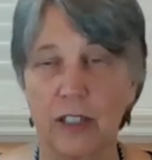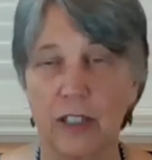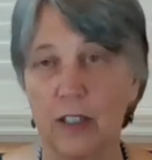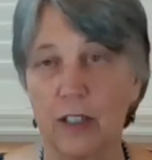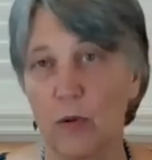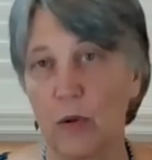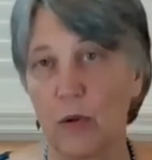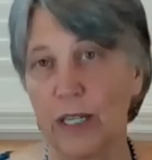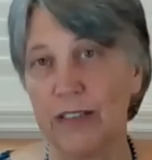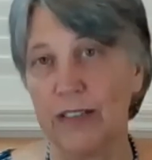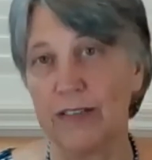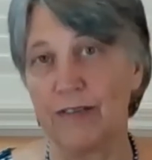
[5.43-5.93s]

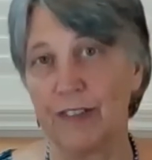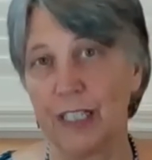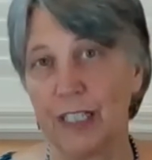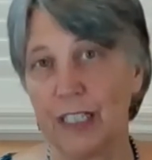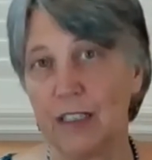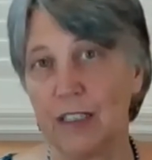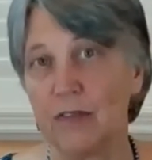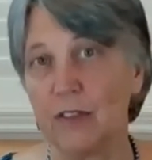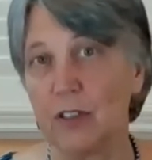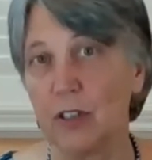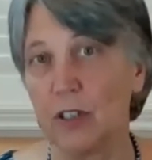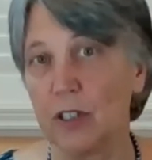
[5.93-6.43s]
quite
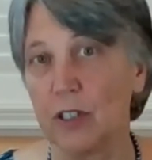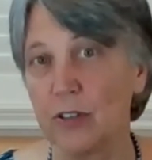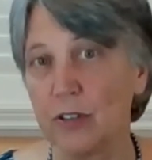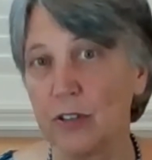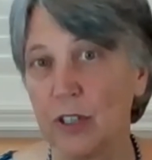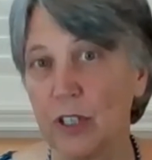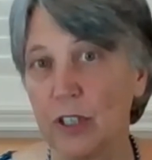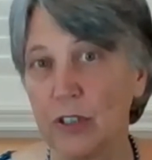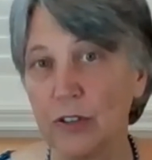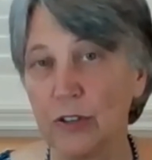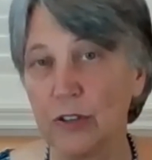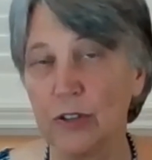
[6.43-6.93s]
effective
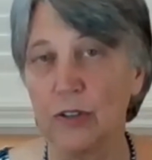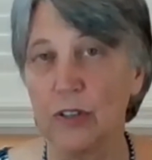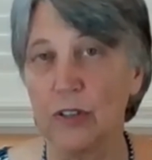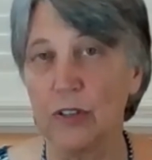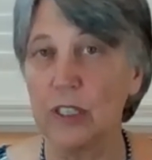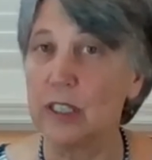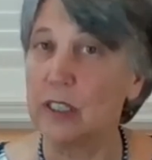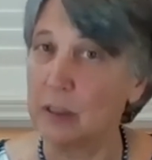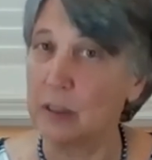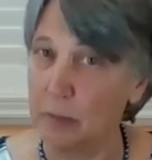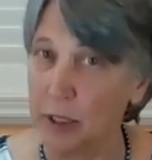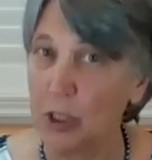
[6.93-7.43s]
cross-culturally.
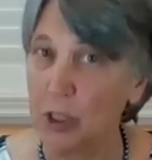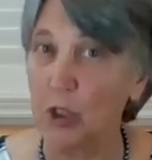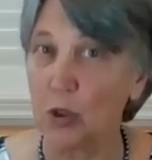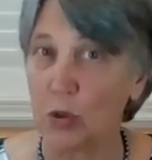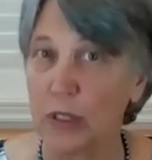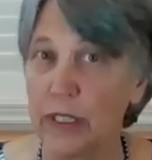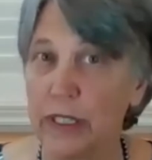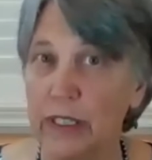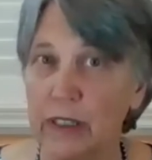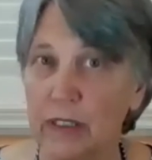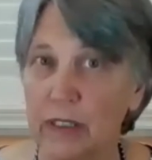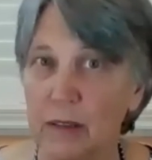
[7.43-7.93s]
The
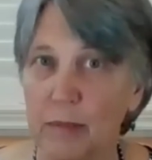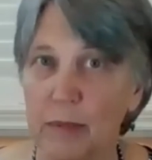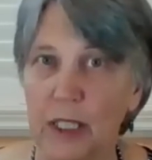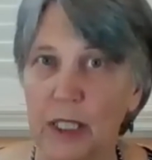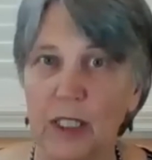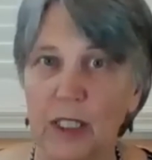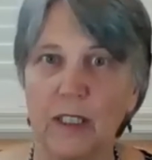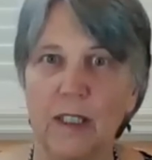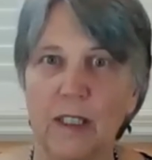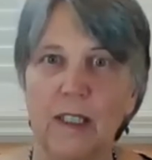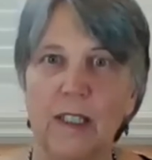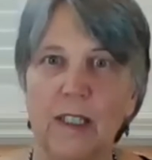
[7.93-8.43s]
majority of them are.